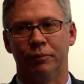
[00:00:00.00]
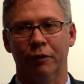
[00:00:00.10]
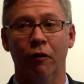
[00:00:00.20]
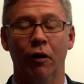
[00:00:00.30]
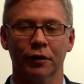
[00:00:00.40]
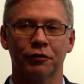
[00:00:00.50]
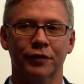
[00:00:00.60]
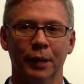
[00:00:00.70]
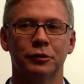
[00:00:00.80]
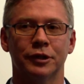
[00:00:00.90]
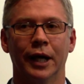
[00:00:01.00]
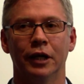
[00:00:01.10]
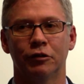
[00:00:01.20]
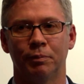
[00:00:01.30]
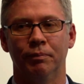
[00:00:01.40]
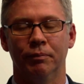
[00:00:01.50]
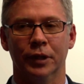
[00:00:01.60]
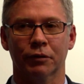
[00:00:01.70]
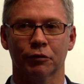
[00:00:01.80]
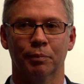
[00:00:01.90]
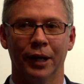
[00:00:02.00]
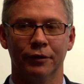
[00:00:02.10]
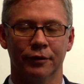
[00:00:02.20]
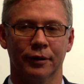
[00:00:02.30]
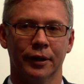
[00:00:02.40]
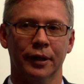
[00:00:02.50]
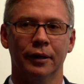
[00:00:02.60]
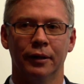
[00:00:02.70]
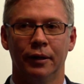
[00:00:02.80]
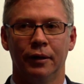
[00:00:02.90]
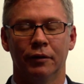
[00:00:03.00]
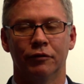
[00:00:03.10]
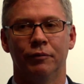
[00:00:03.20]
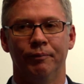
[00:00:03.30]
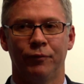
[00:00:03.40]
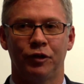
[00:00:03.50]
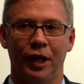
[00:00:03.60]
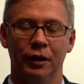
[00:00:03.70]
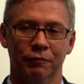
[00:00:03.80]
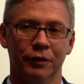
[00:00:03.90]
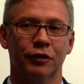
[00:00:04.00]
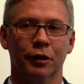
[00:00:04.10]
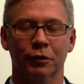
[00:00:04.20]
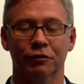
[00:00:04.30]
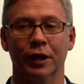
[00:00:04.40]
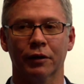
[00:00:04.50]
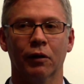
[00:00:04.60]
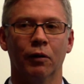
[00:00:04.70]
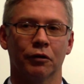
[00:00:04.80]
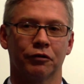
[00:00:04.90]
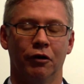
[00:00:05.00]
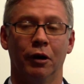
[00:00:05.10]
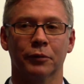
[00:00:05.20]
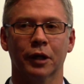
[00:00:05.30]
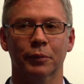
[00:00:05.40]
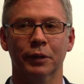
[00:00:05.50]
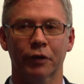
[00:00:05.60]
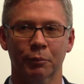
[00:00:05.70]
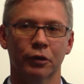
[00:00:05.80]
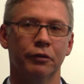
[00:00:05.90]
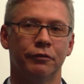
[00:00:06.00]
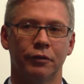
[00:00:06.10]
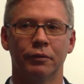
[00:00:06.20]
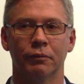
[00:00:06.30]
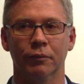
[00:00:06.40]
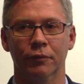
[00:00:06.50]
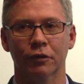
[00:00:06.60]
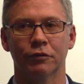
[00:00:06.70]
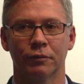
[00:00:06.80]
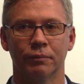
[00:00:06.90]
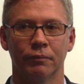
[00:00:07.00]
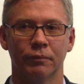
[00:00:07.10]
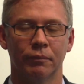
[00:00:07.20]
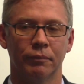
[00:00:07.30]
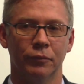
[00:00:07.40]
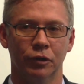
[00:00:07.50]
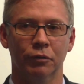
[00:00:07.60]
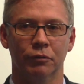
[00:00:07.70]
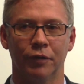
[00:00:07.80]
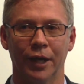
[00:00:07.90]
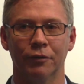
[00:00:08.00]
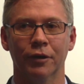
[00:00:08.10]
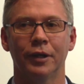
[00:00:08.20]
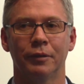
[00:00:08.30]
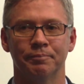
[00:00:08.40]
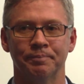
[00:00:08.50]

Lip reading: provide a step change, because basically 10 to 15% of the lost time can be removed with this new technique.